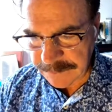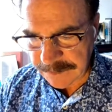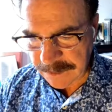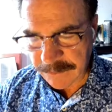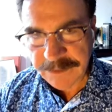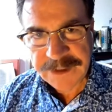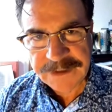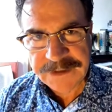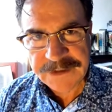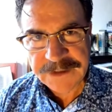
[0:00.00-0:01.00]
So
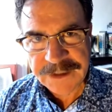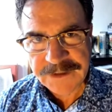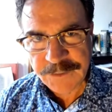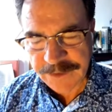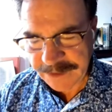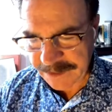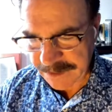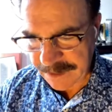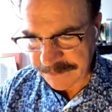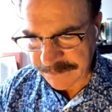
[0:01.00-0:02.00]
he's
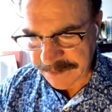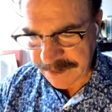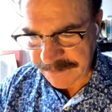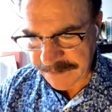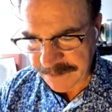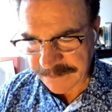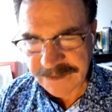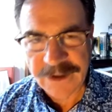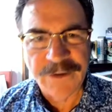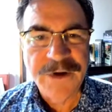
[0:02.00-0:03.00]
really under the gun there.
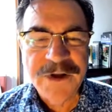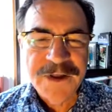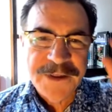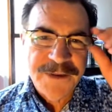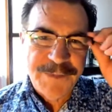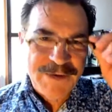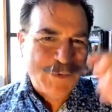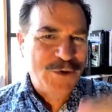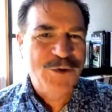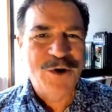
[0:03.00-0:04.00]
So the
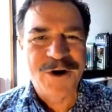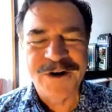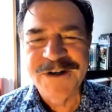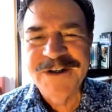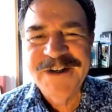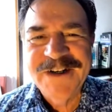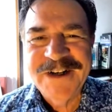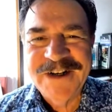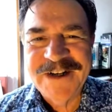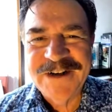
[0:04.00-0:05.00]
people who are
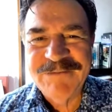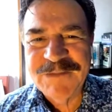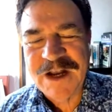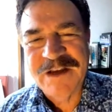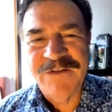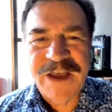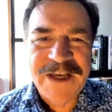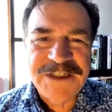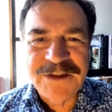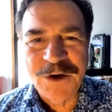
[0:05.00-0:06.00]
kind of
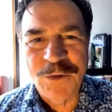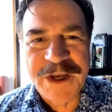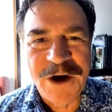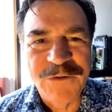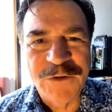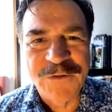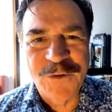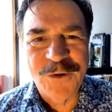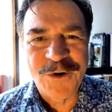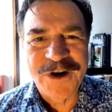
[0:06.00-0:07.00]
edging their way over
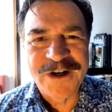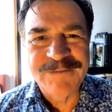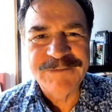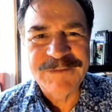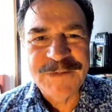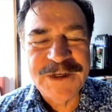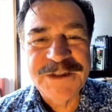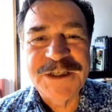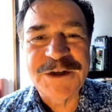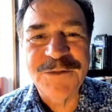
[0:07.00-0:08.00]
for
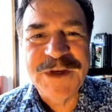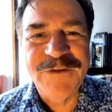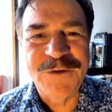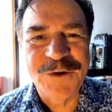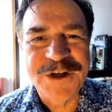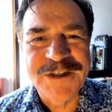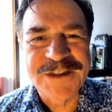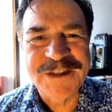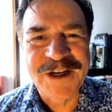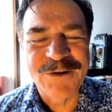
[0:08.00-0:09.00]
consider me for
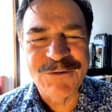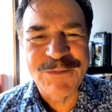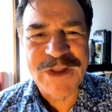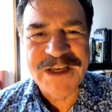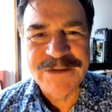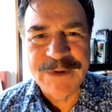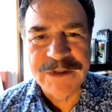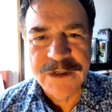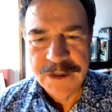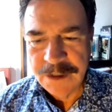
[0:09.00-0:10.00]
his replacement,
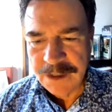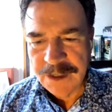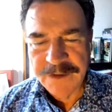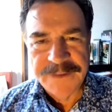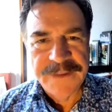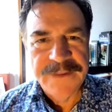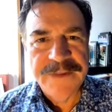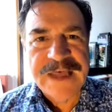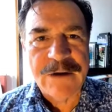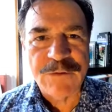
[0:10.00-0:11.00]

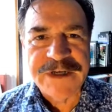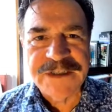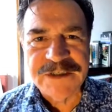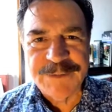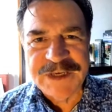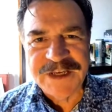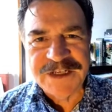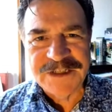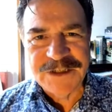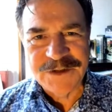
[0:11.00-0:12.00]
that race is
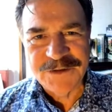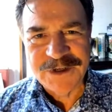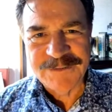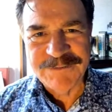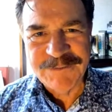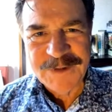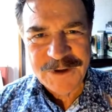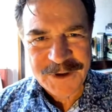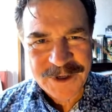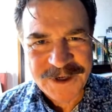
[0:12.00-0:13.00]
beginning to
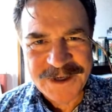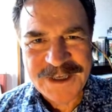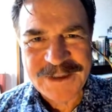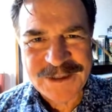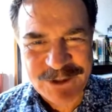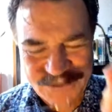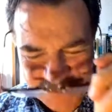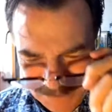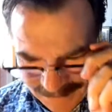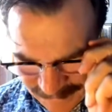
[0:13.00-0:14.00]
hit the surface